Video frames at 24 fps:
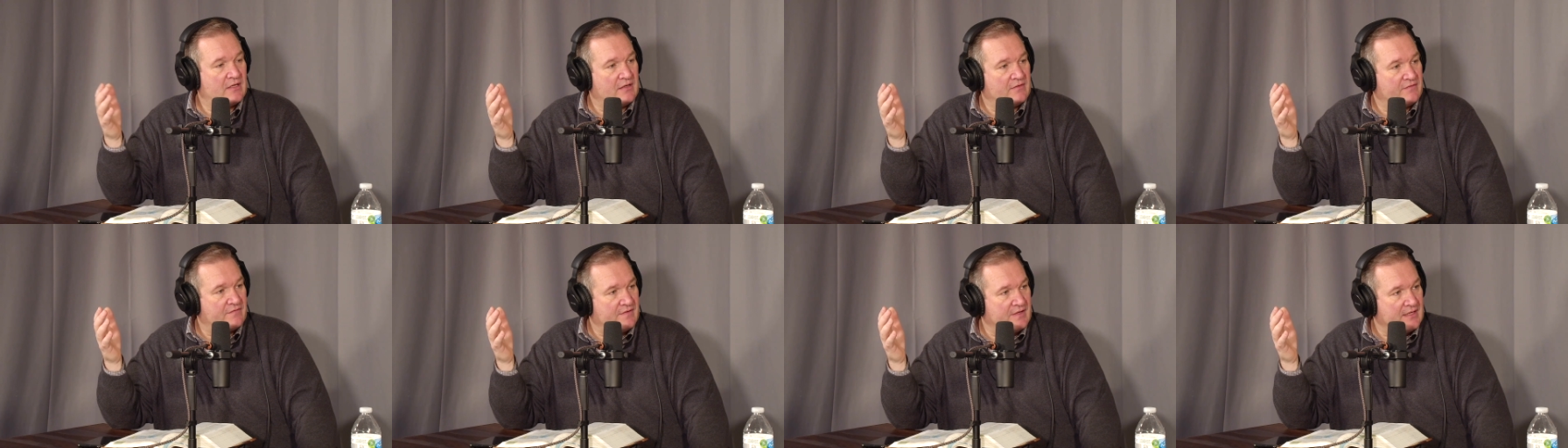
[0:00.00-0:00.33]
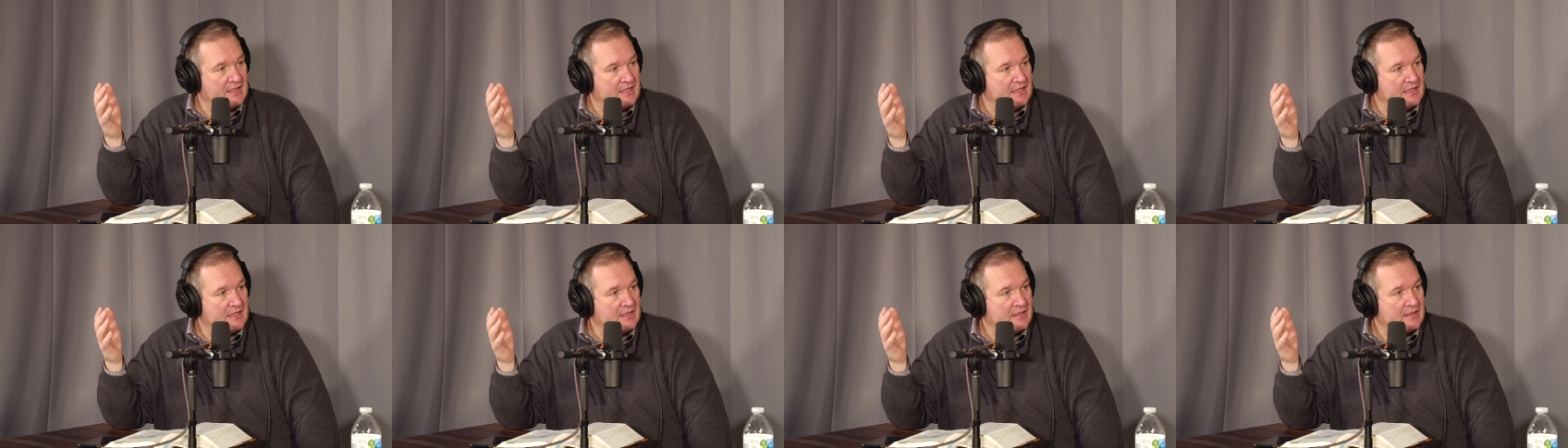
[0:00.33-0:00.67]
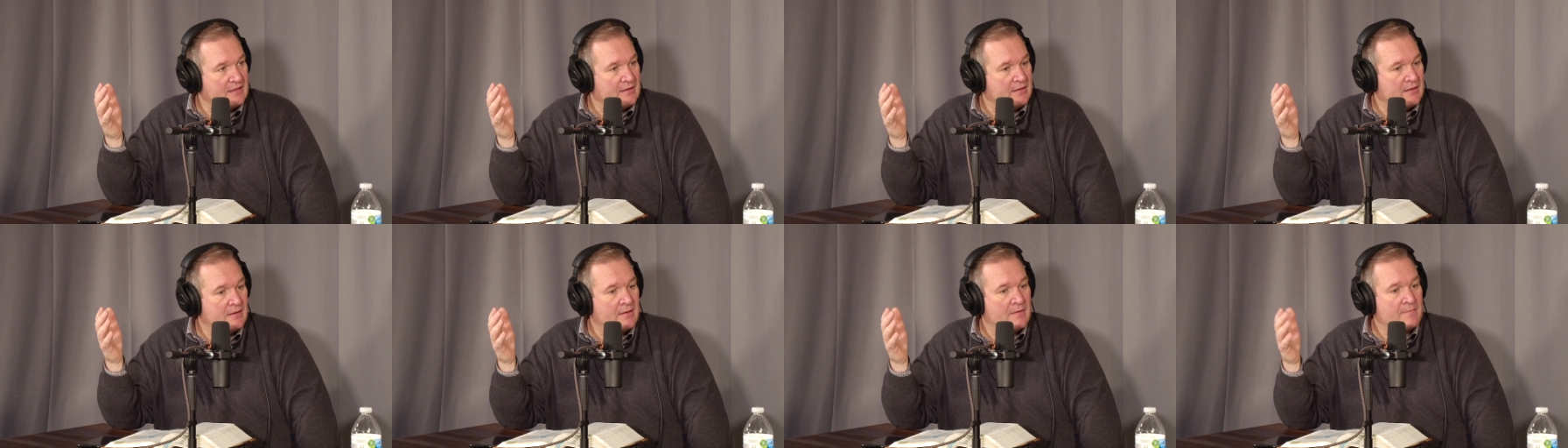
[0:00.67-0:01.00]
affinity.
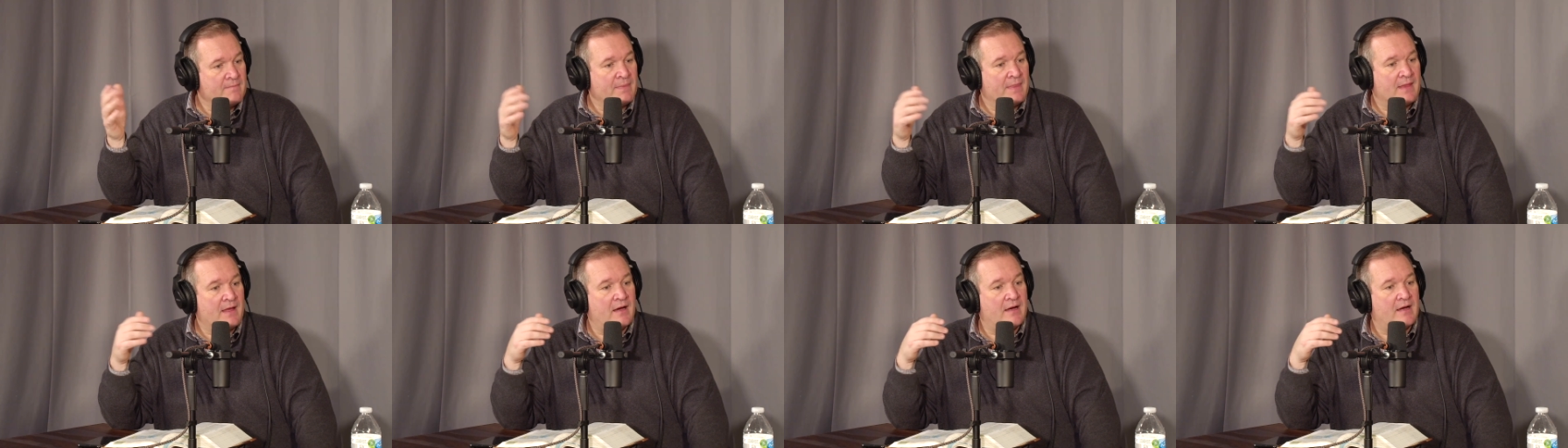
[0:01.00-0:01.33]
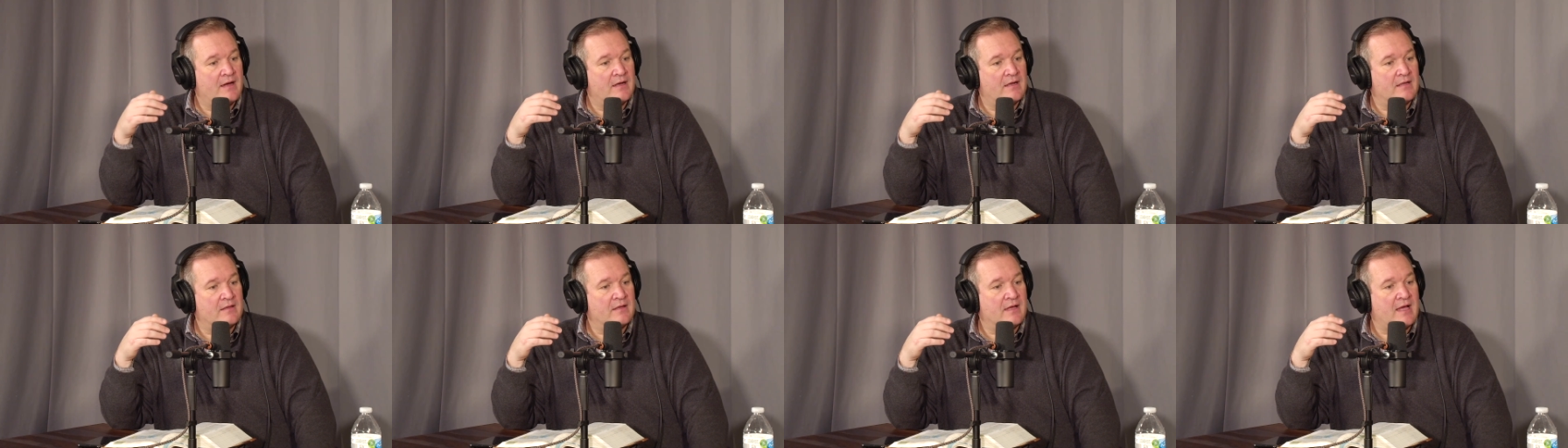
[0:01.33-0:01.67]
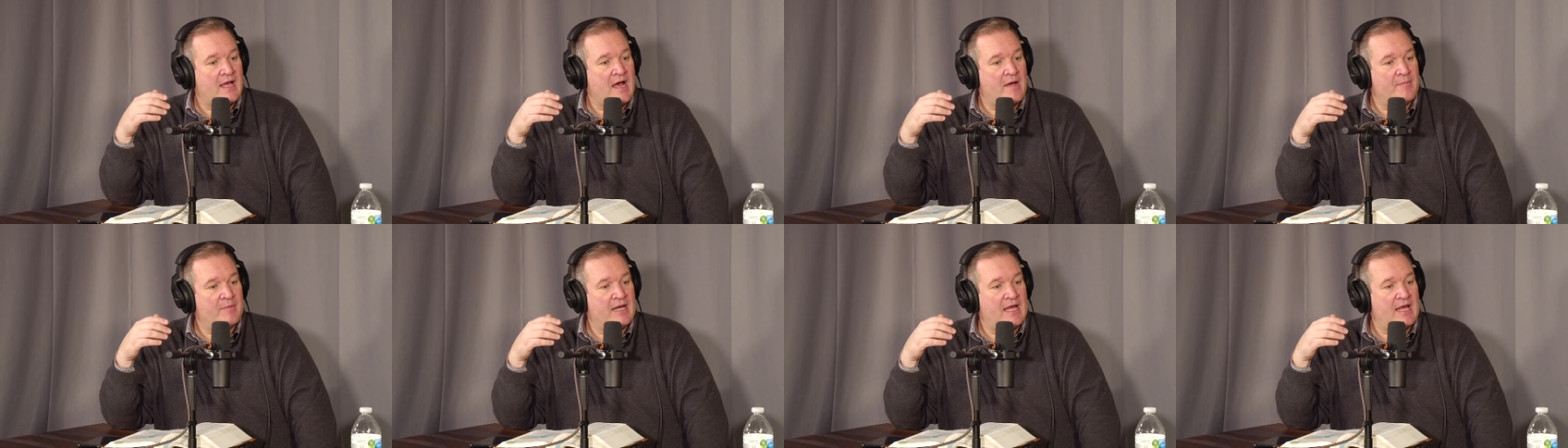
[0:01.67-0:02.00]
Uh, the
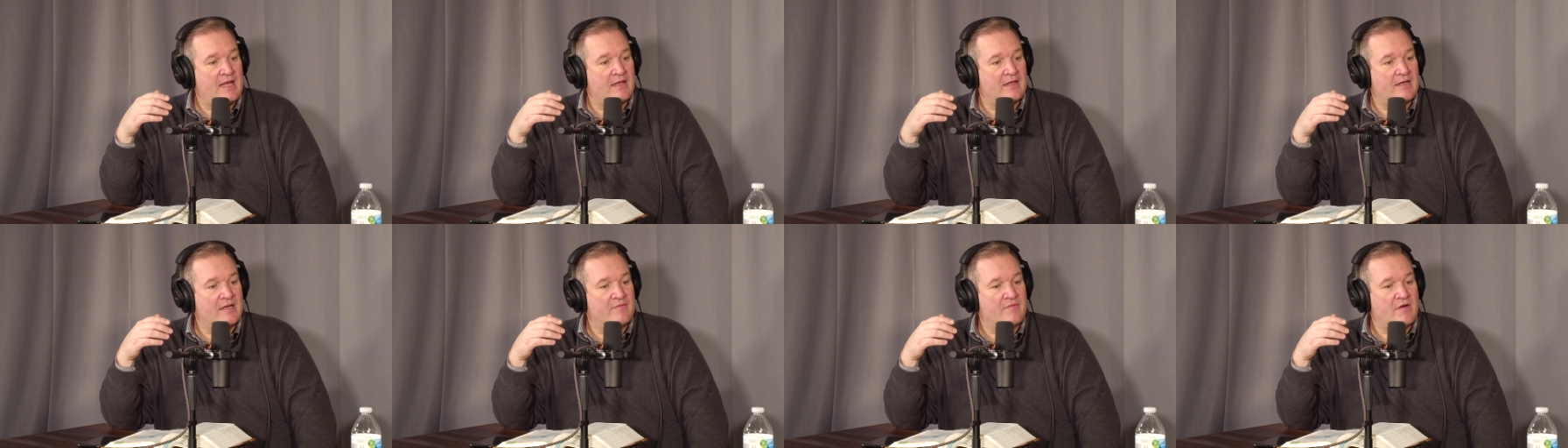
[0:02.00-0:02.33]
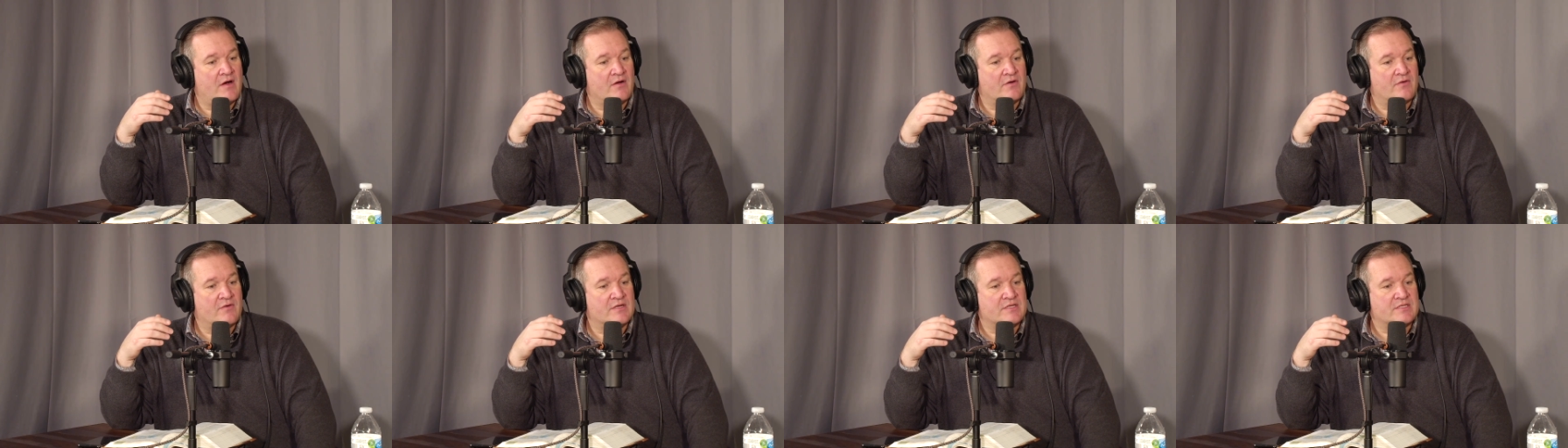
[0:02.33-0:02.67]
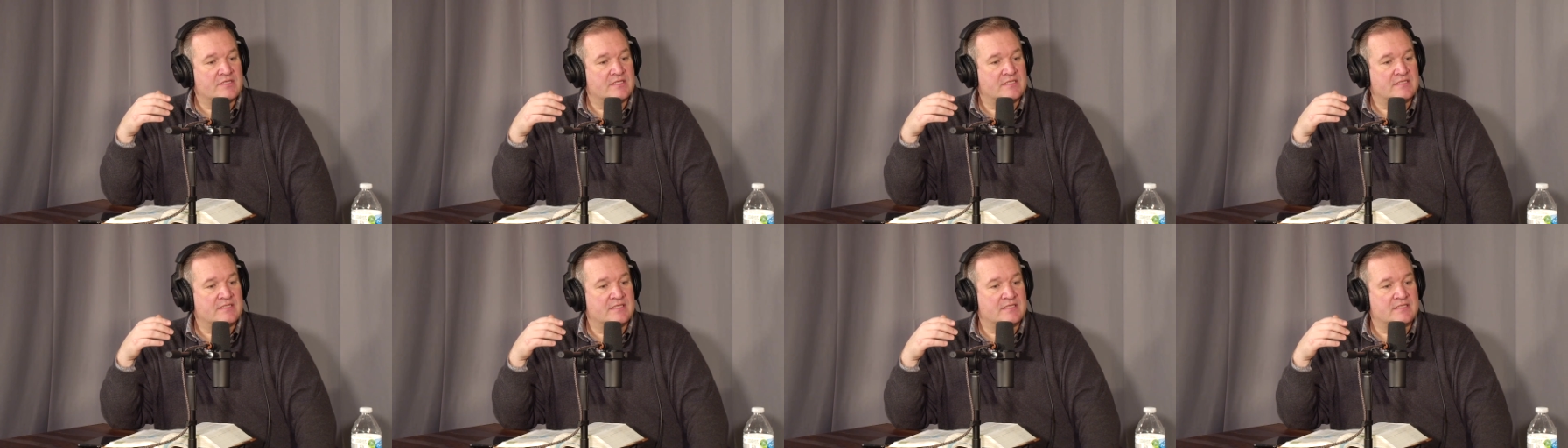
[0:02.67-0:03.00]
commonality of all
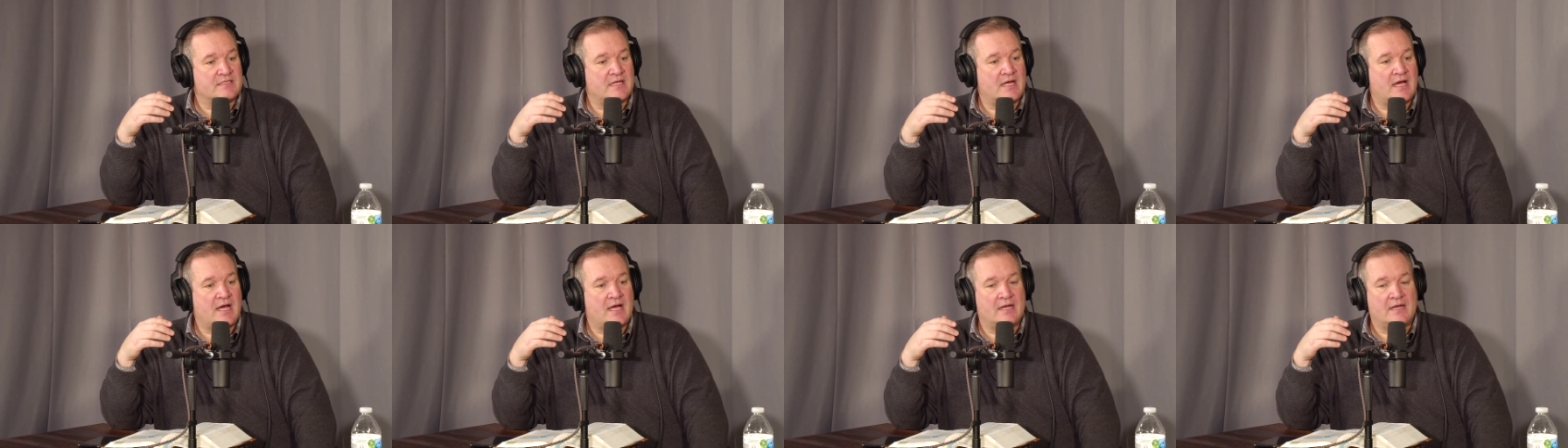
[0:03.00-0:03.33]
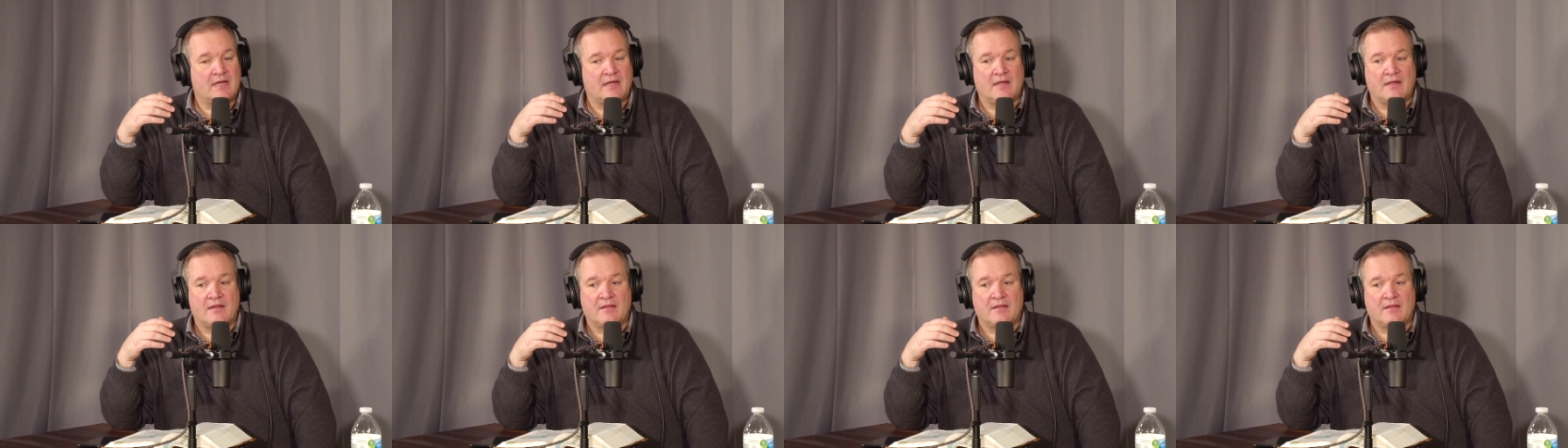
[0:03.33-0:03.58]
Christians is not